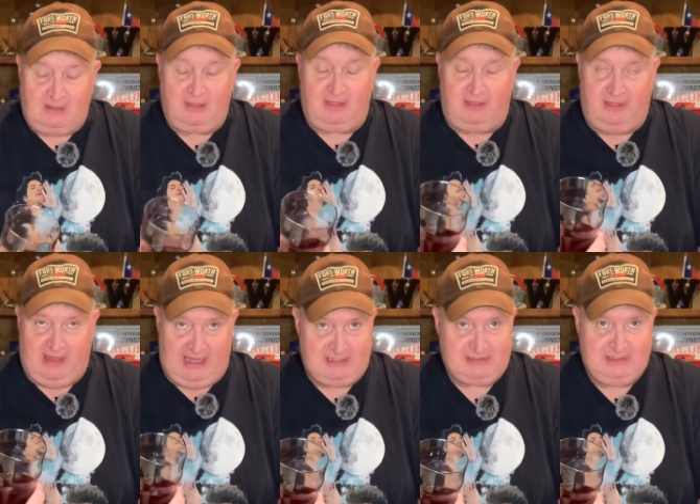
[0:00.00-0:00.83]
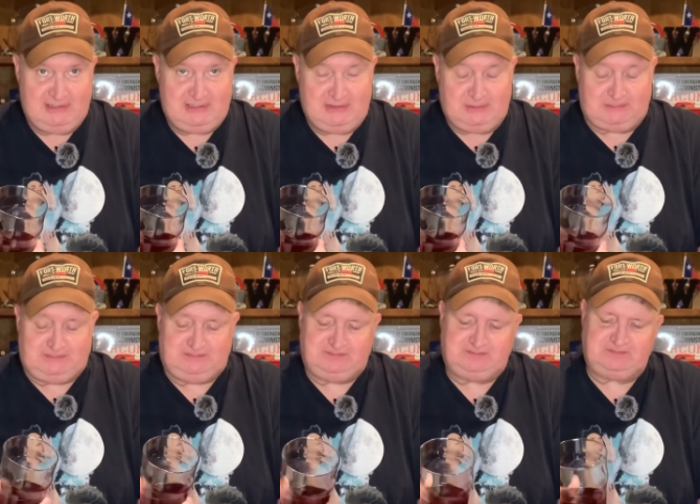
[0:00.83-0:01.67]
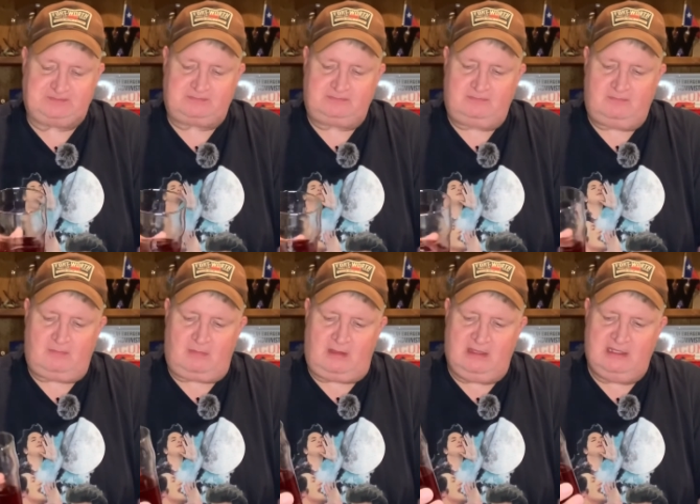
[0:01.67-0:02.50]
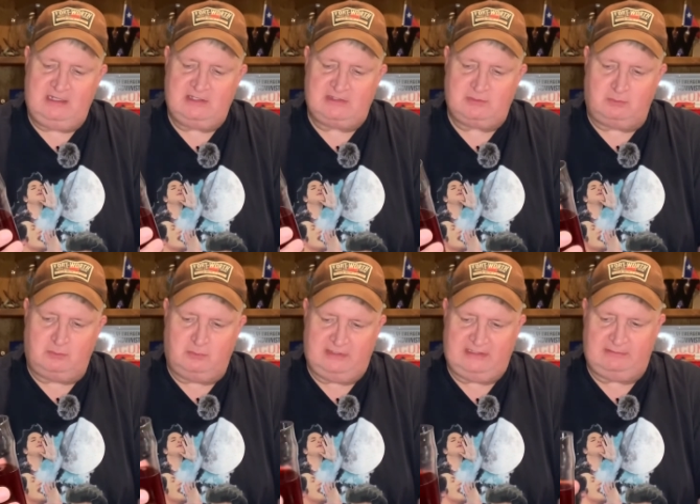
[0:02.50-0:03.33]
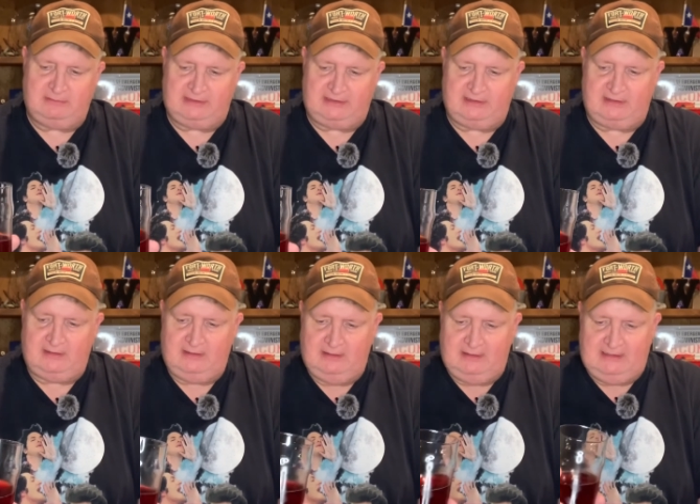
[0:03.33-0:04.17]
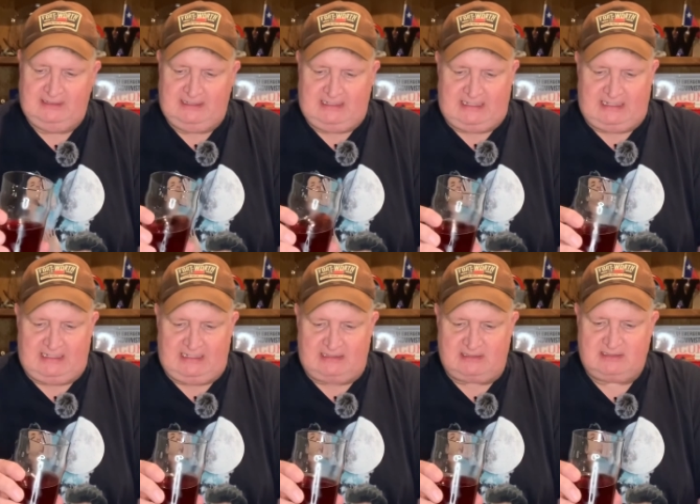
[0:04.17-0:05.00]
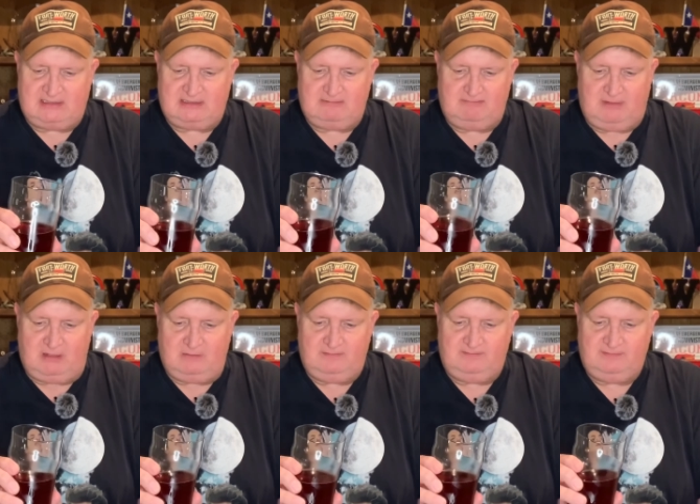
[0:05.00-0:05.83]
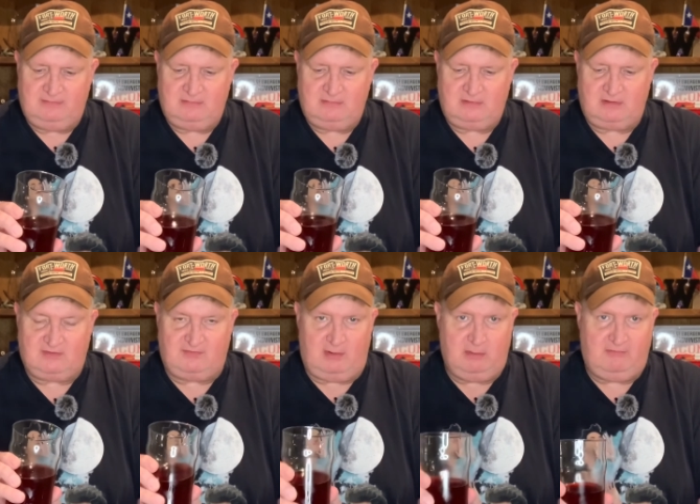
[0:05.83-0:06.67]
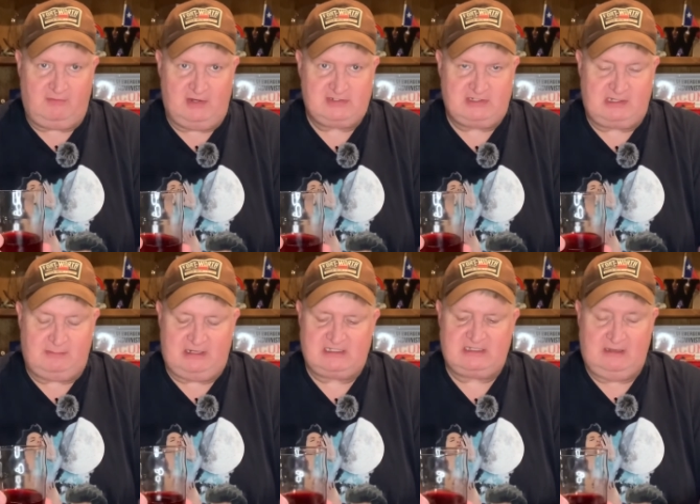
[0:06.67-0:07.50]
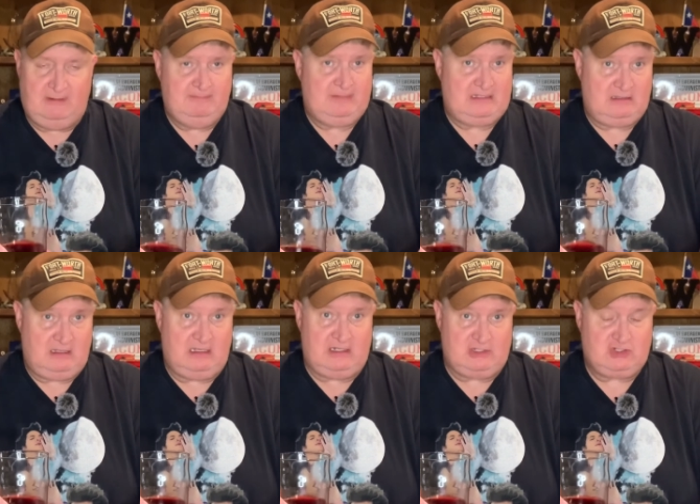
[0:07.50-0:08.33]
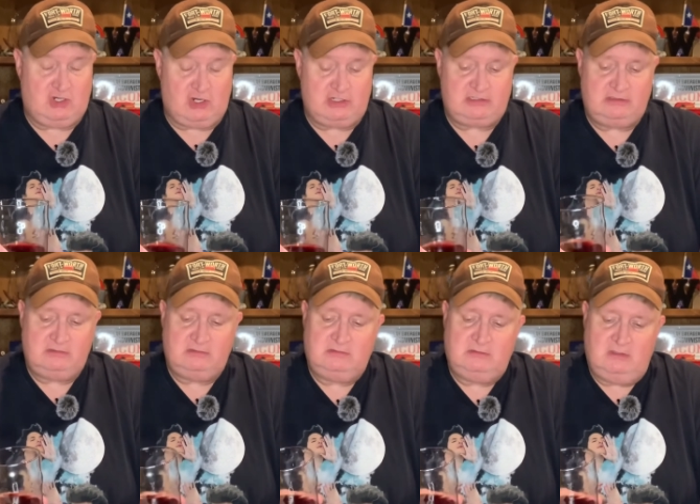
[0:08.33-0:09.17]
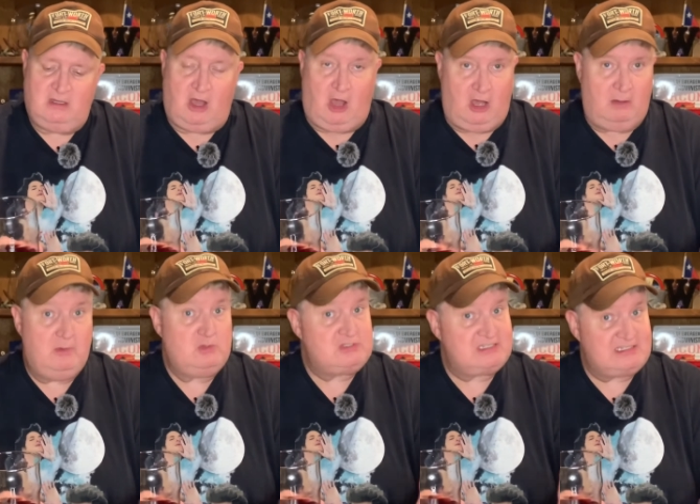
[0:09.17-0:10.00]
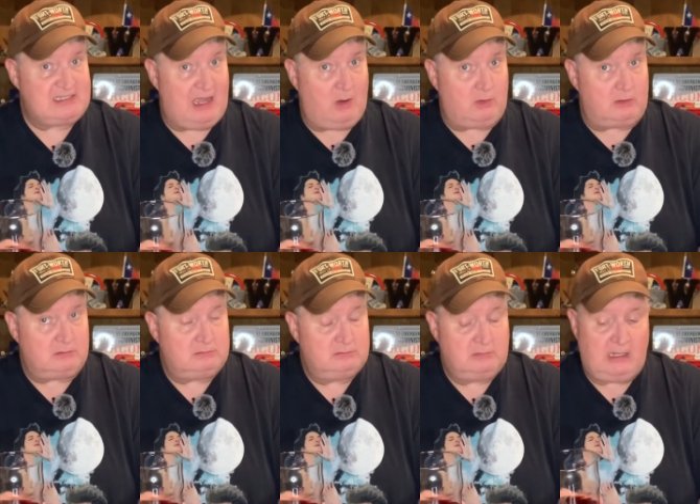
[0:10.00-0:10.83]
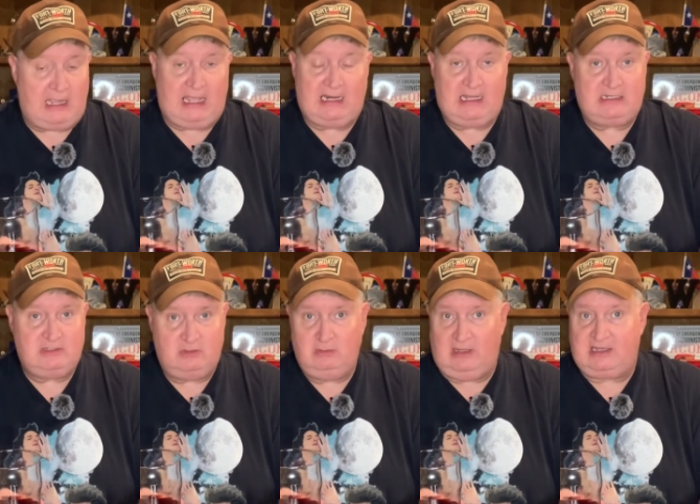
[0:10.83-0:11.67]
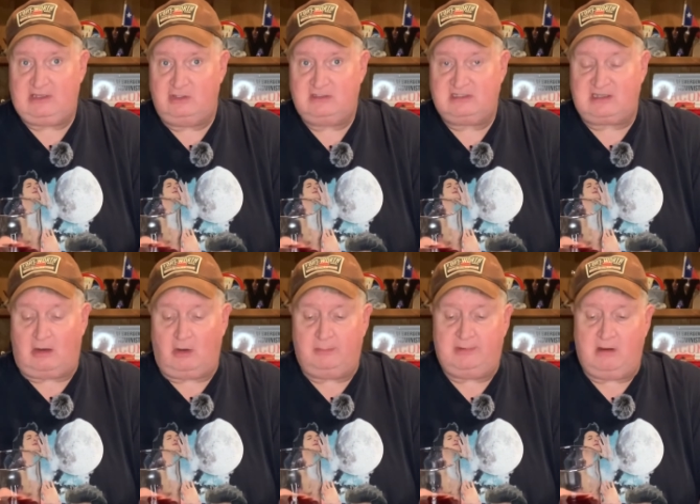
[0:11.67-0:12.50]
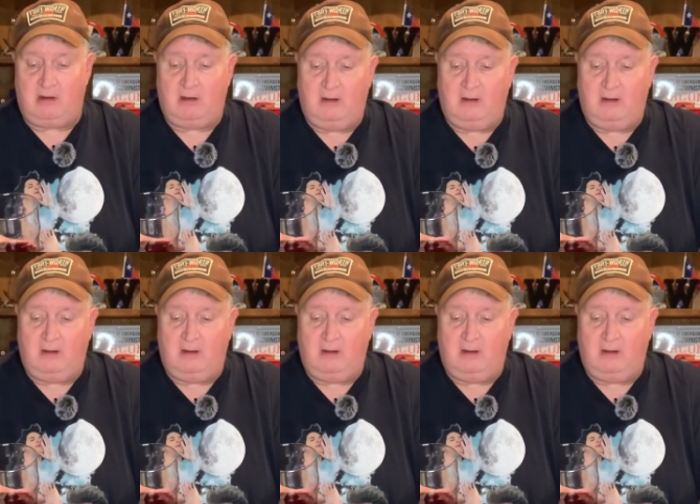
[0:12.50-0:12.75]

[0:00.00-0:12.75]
That is good too. It is really, really good. It's, it's very refreshing. I mean, it is tart, almost sour. And I do like a good sour beer.